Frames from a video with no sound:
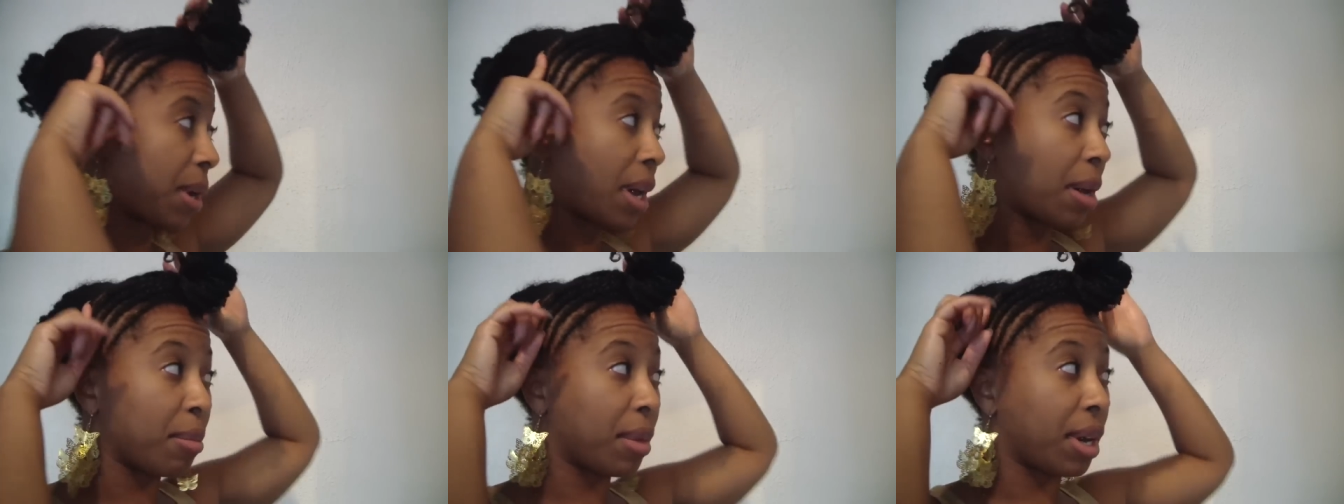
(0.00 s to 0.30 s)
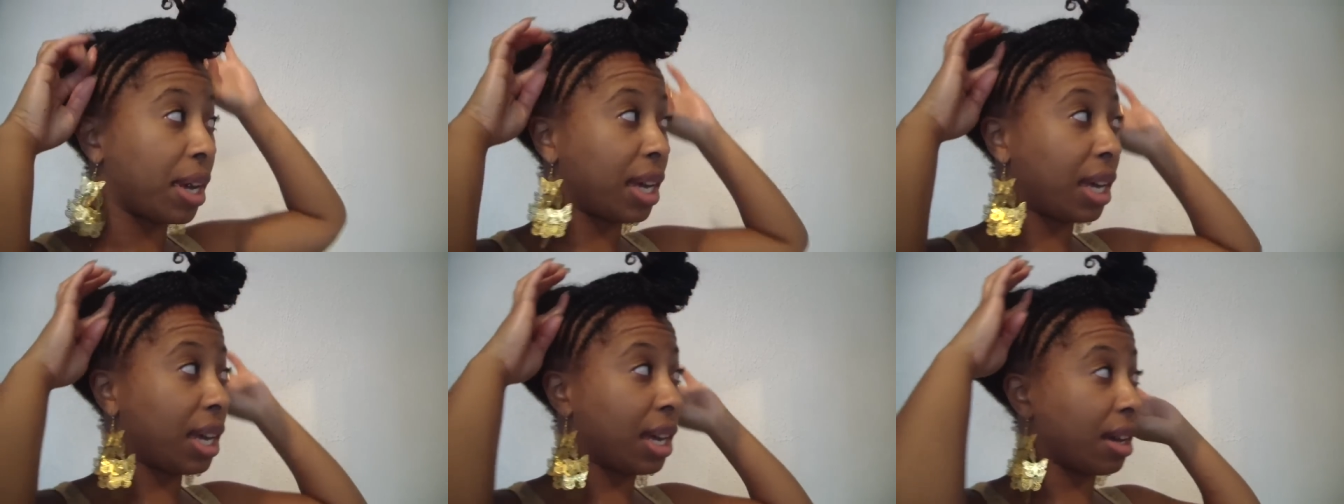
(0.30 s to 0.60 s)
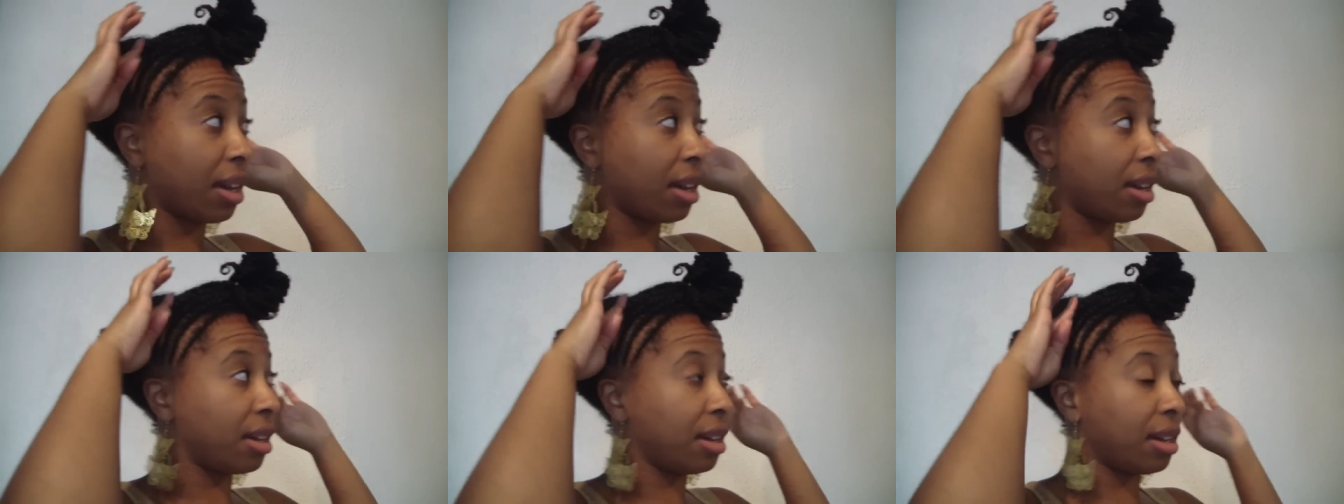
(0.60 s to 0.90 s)
by my
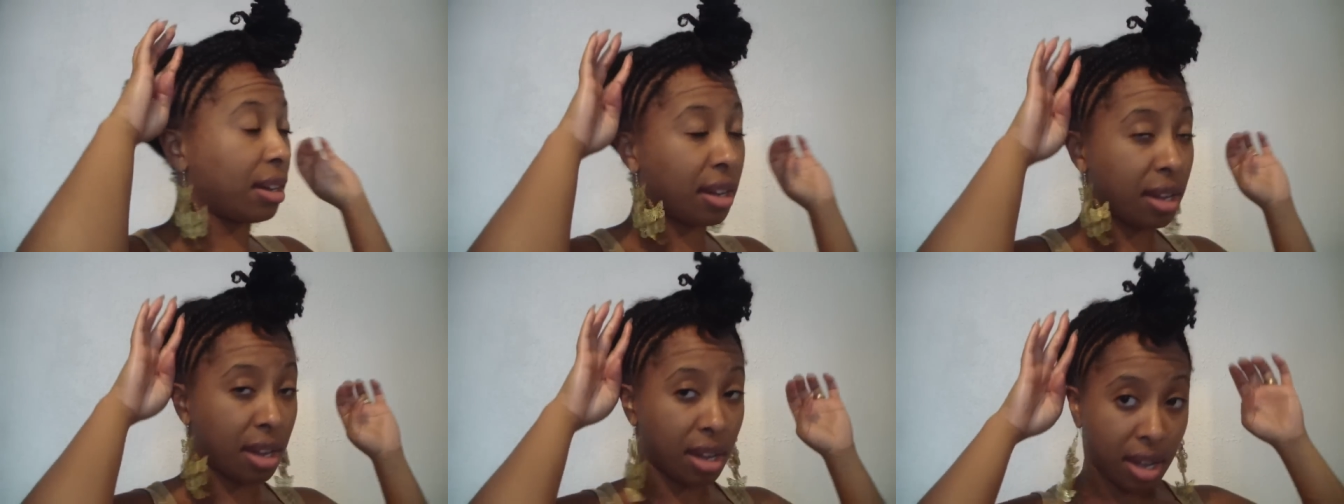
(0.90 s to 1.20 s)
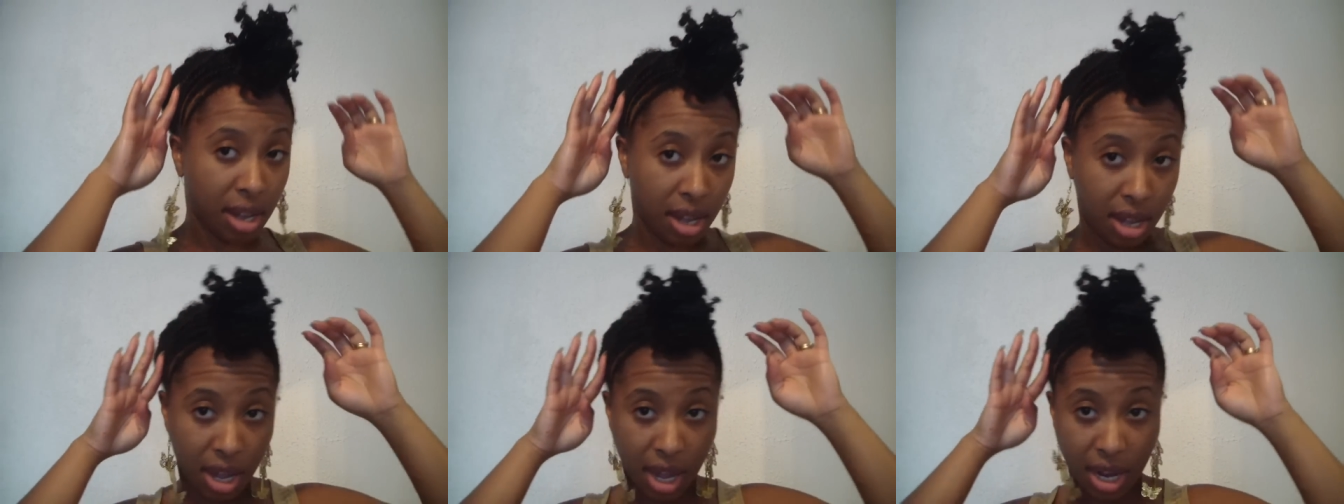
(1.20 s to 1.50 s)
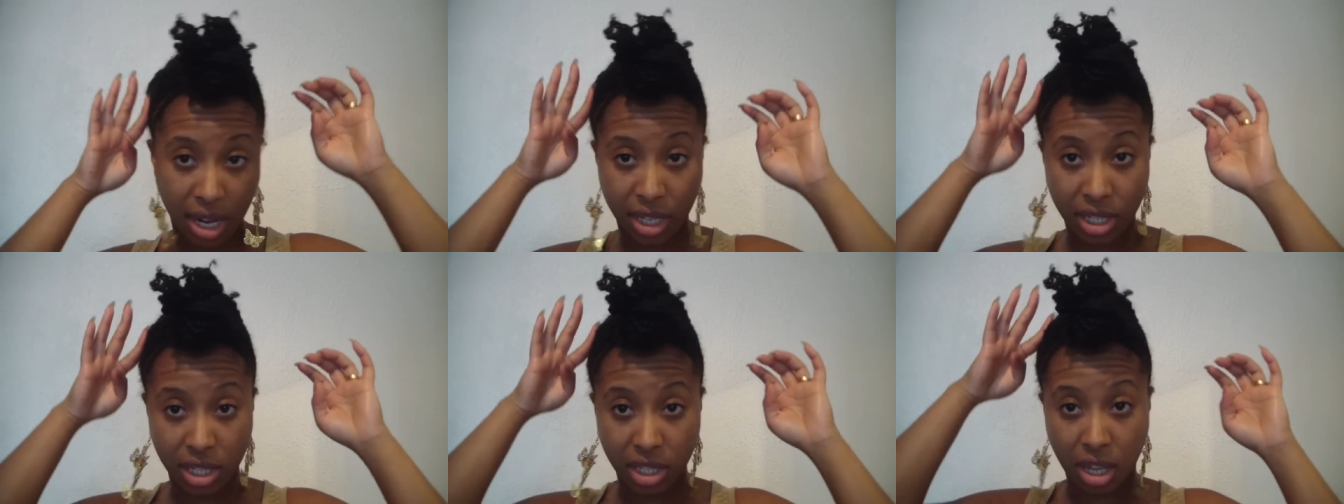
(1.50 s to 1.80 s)
ear,
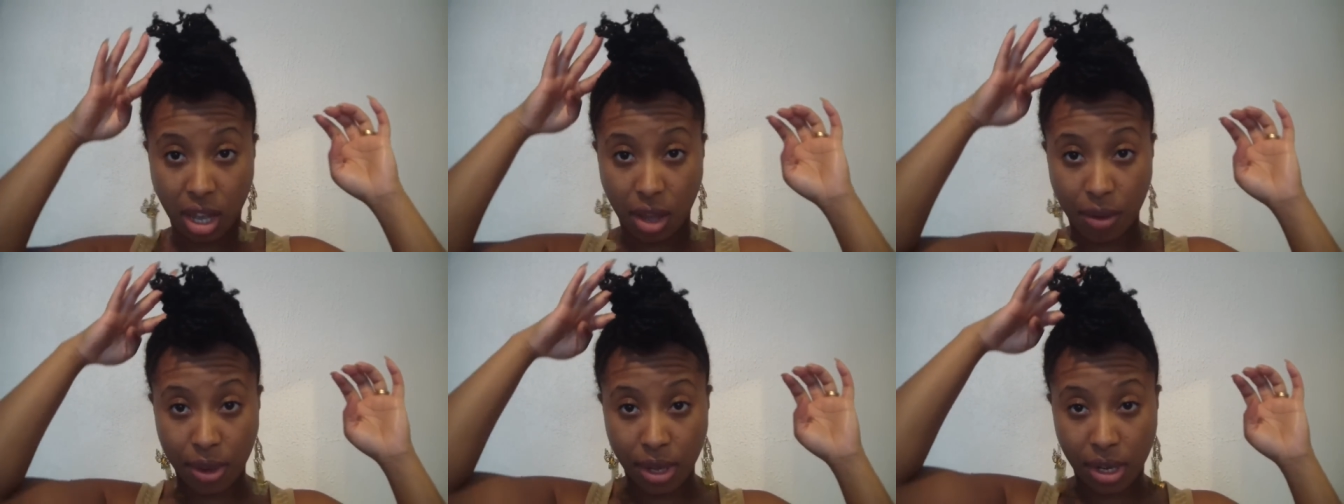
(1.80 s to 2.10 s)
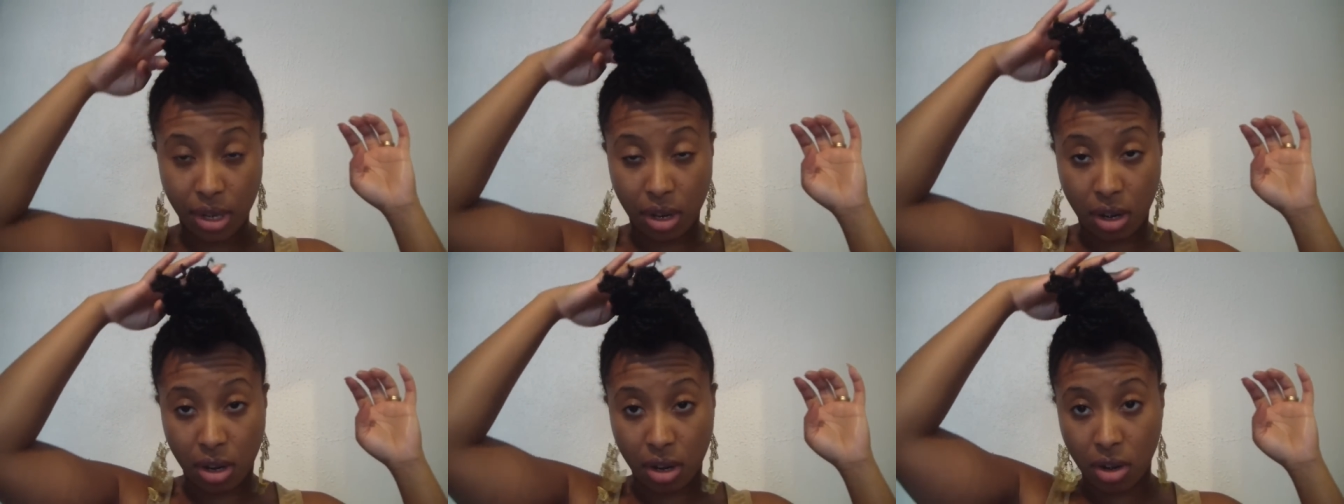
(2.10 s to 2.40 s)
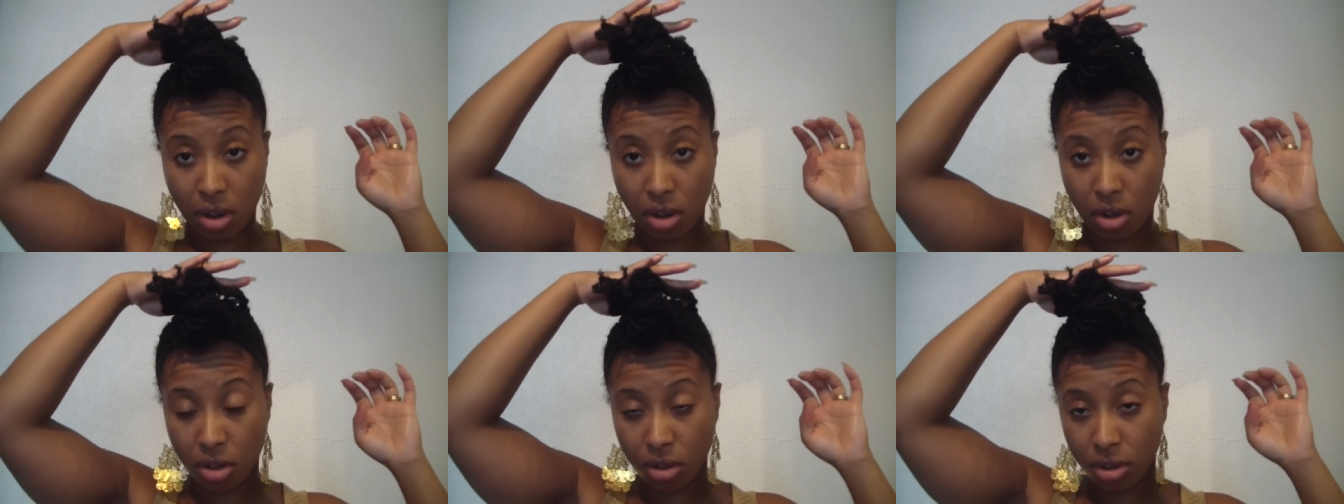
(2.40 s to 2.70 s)
and it's going
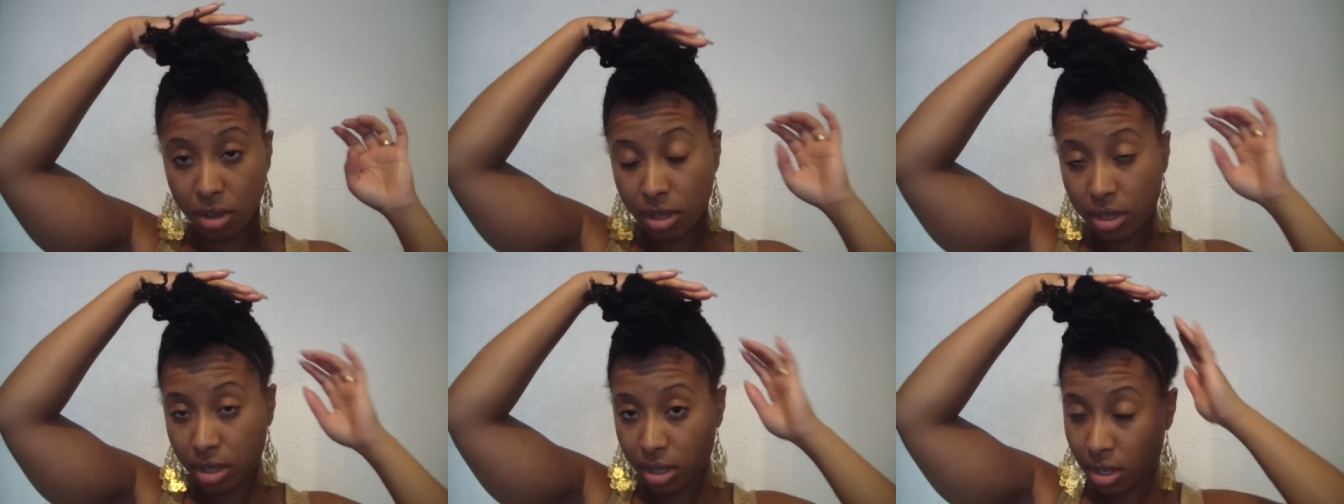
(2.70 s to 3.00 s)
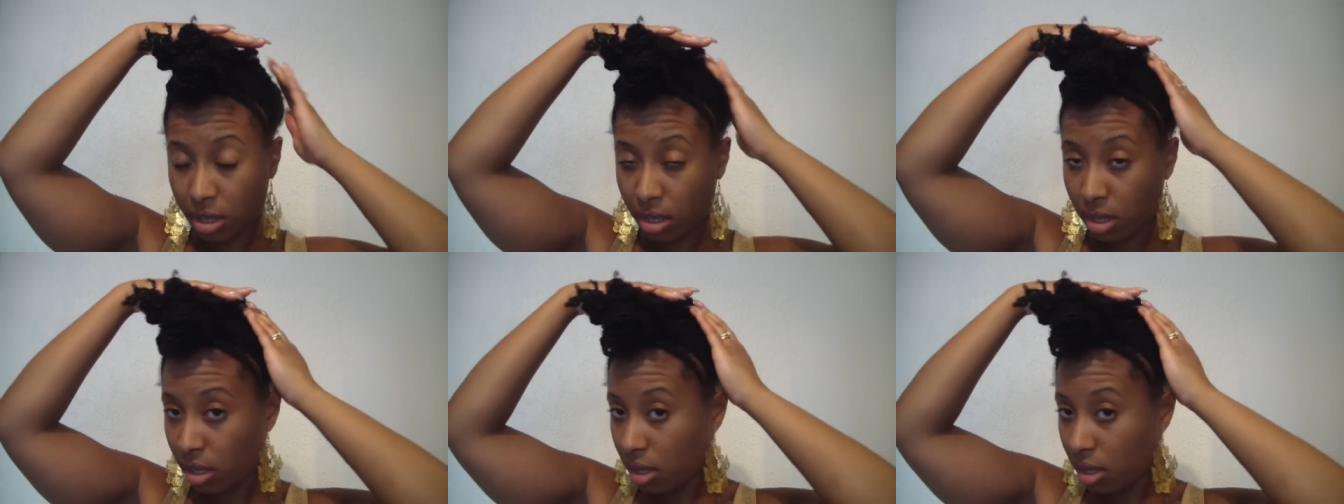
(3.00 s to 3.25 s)
along